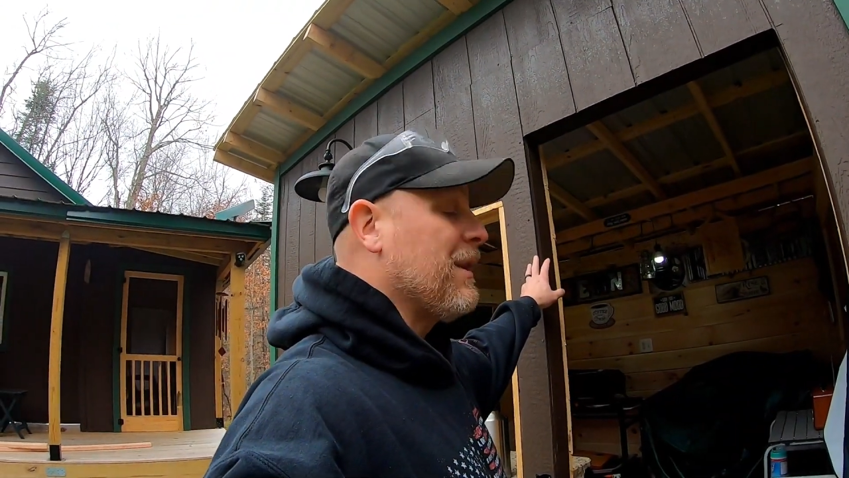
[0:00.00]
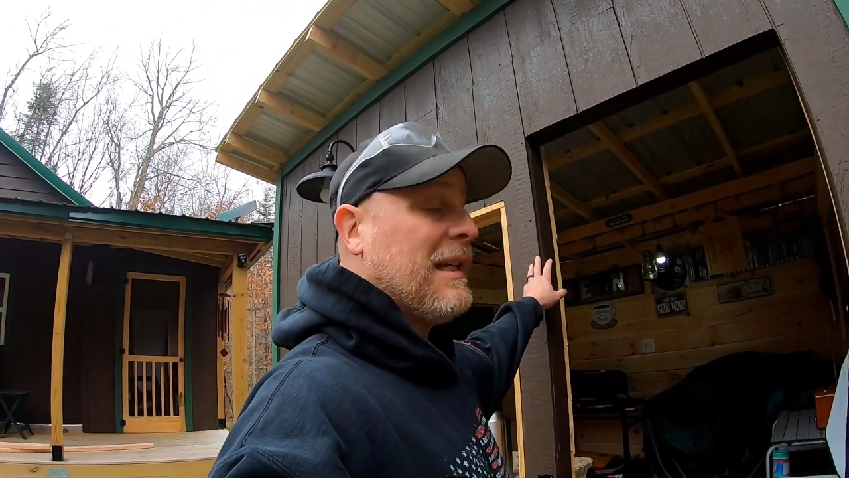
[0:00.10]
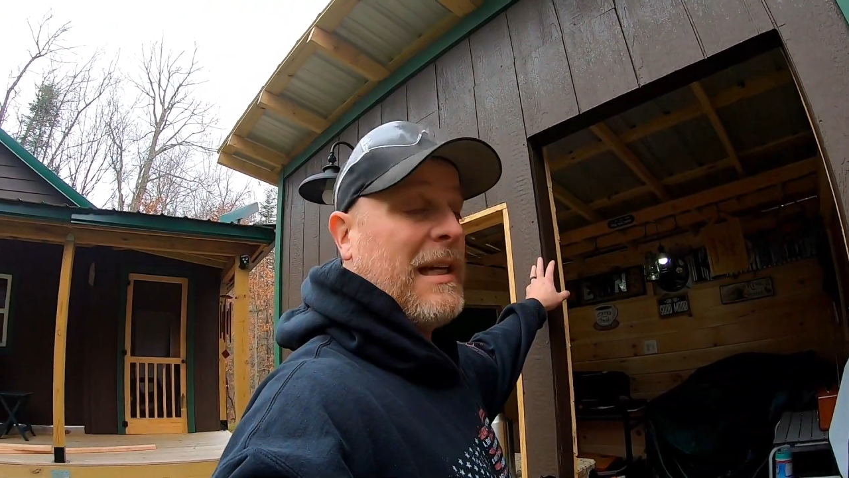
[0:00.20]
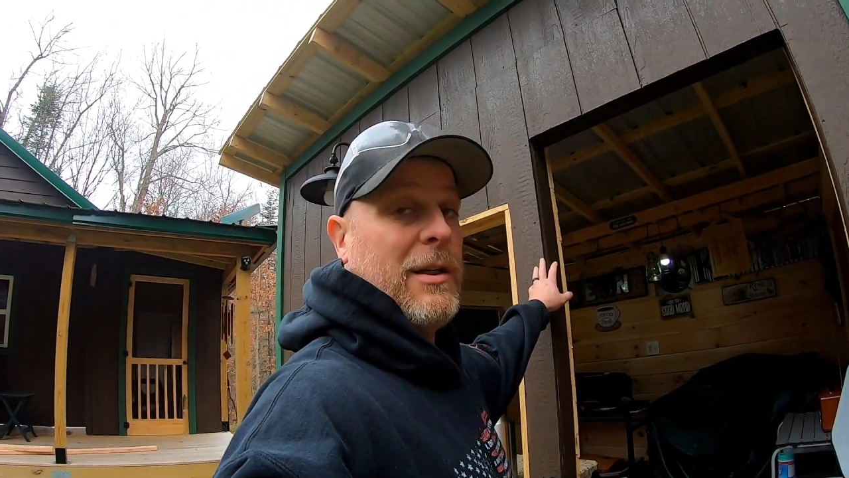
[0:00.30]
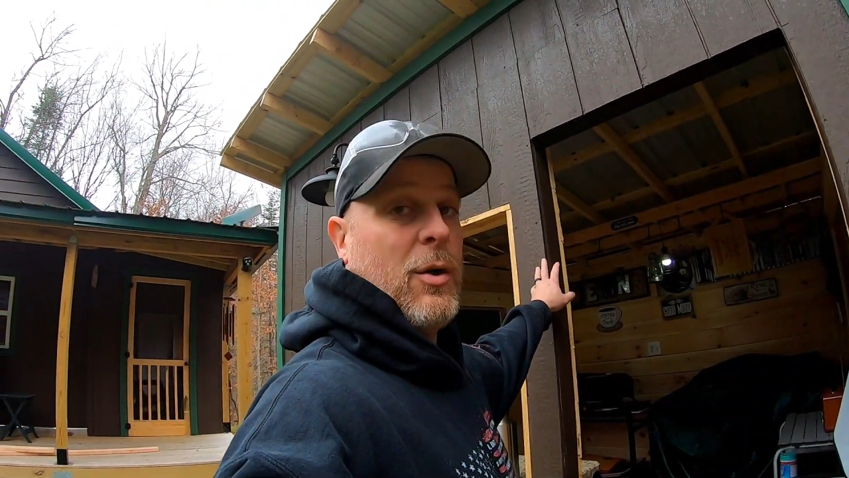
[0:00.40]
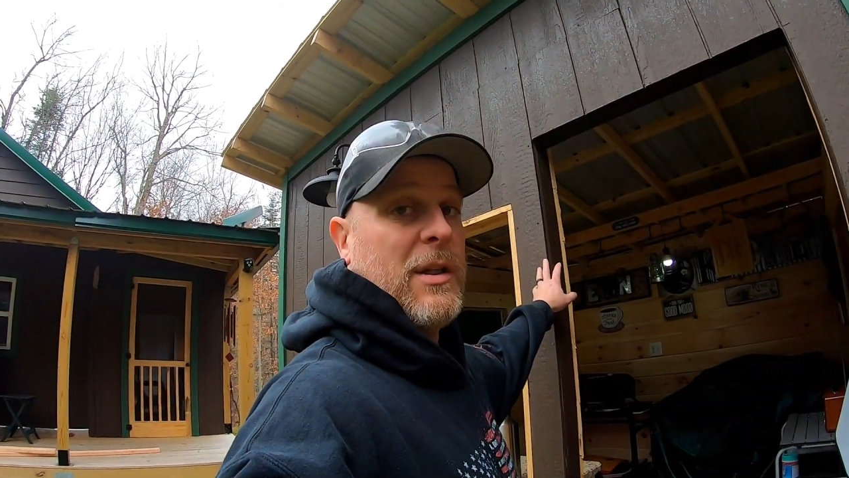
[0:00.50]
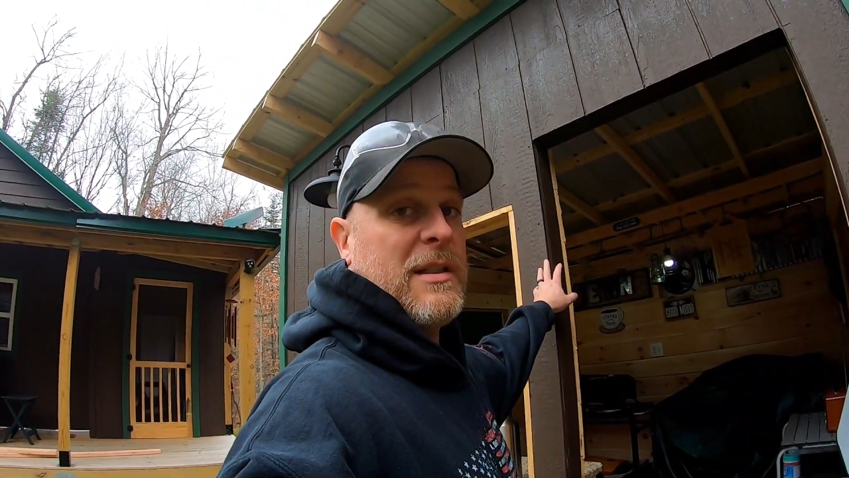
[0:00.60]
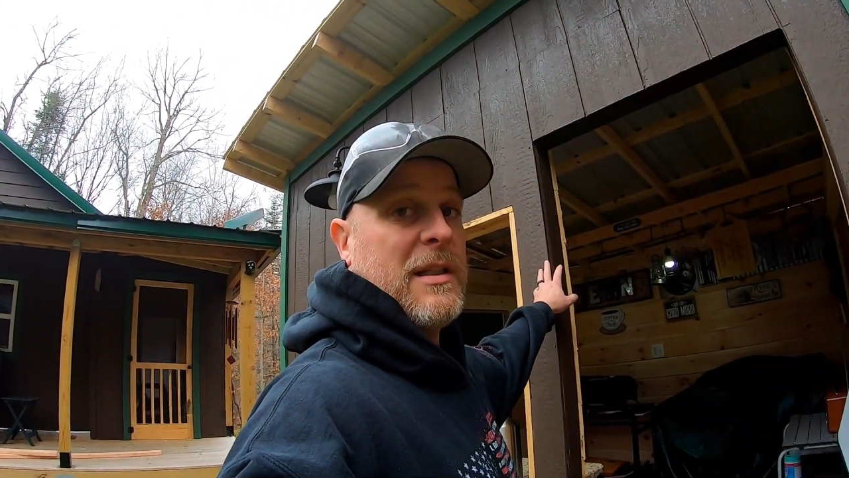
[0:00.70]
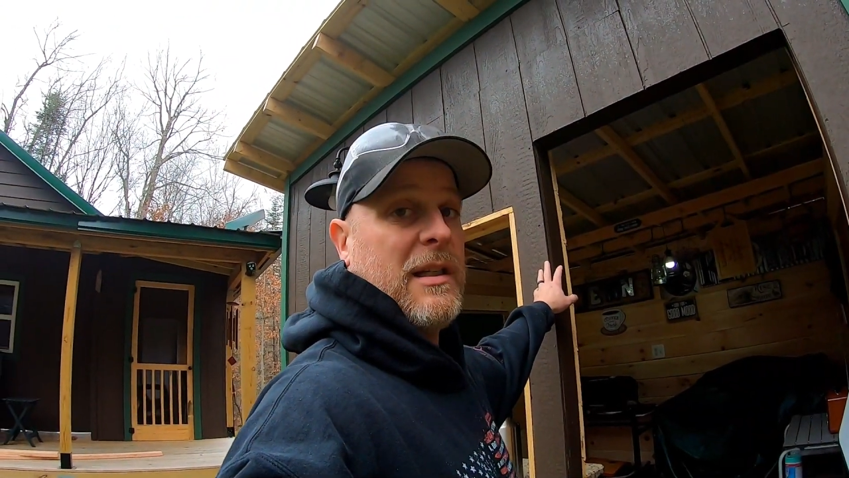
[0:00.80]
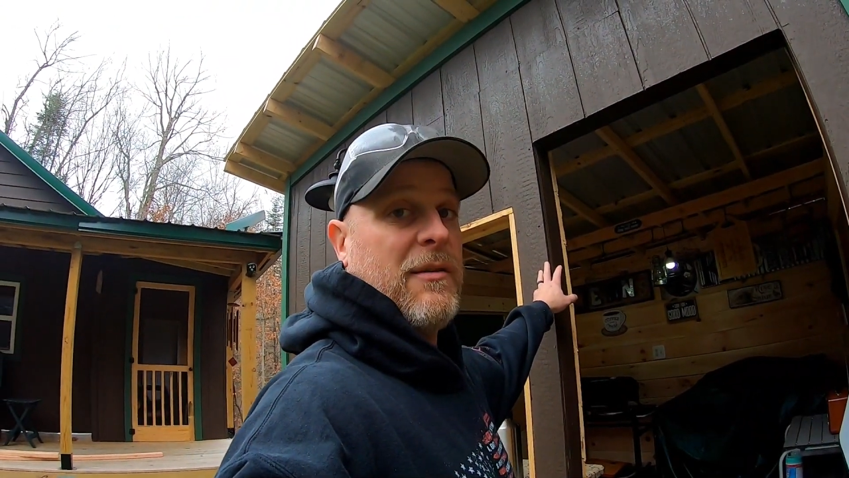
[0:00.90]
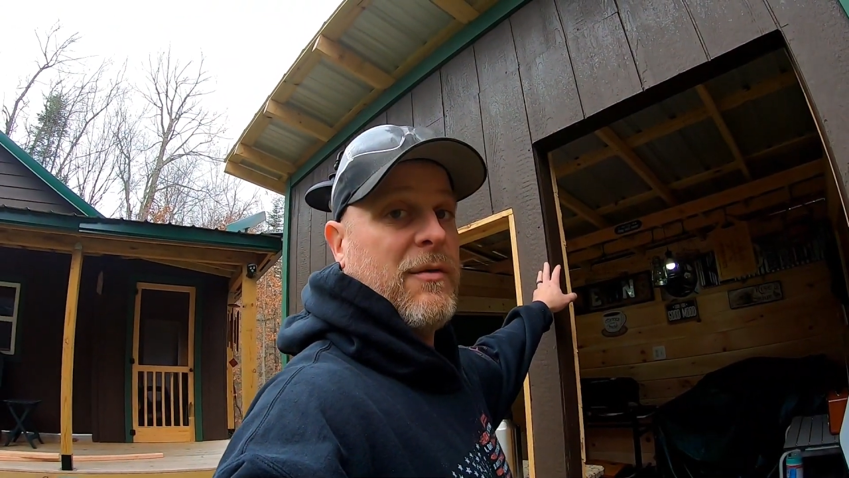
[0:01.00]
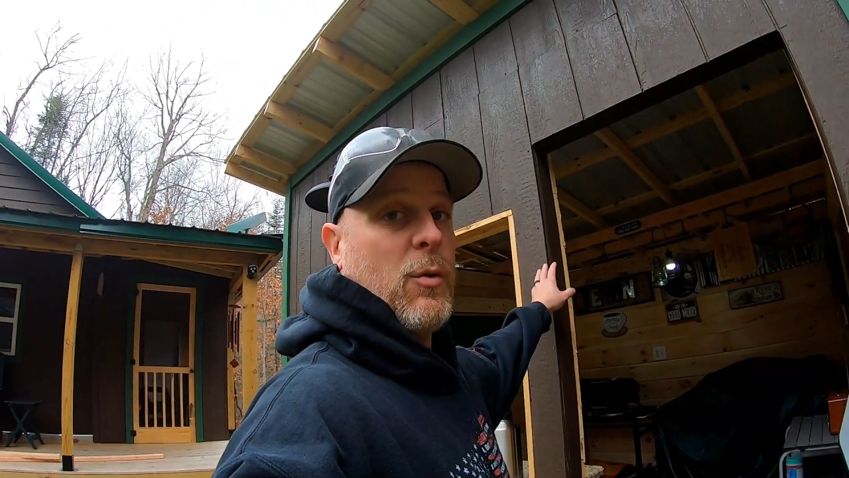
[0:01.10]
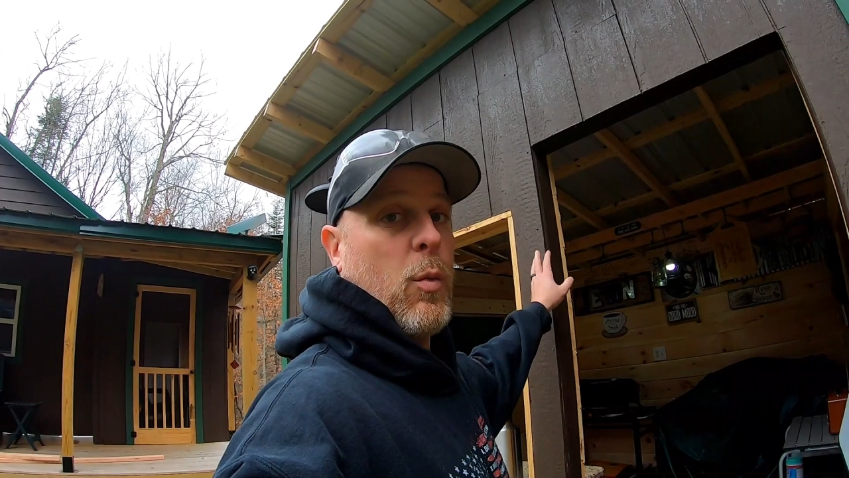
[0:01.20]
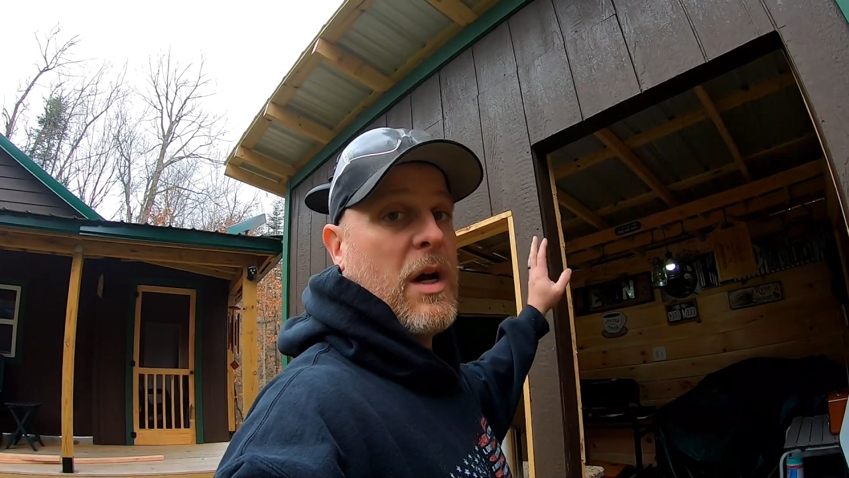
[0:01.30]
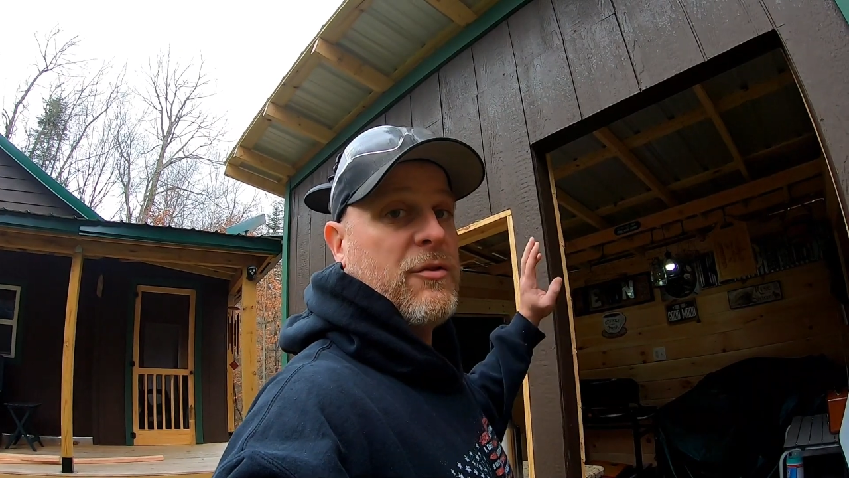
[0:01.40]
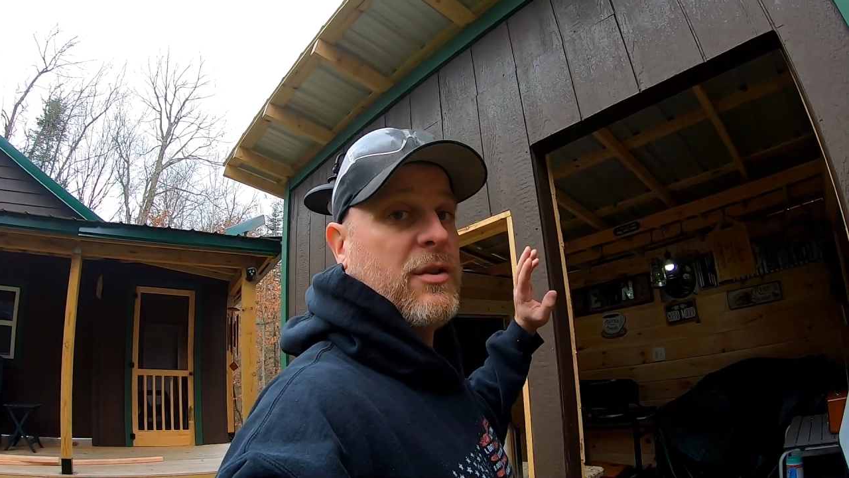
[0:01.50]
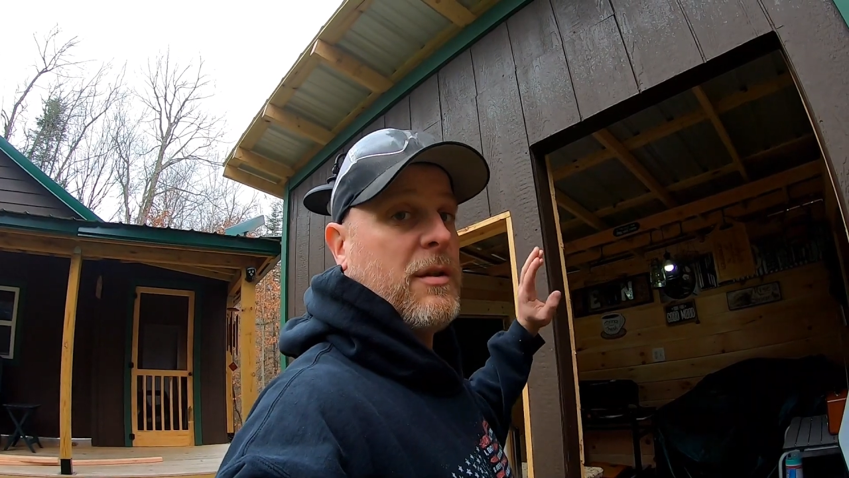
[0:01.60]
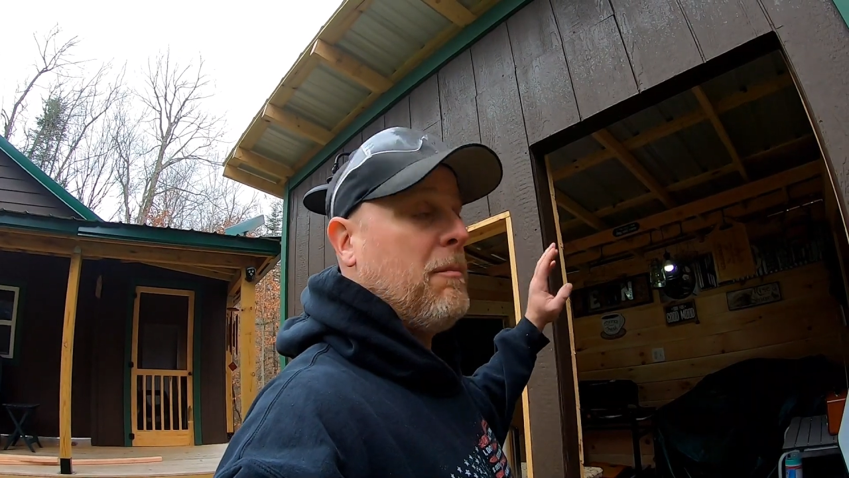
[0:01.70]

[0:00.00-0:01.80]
thing I noticed, and if you watch the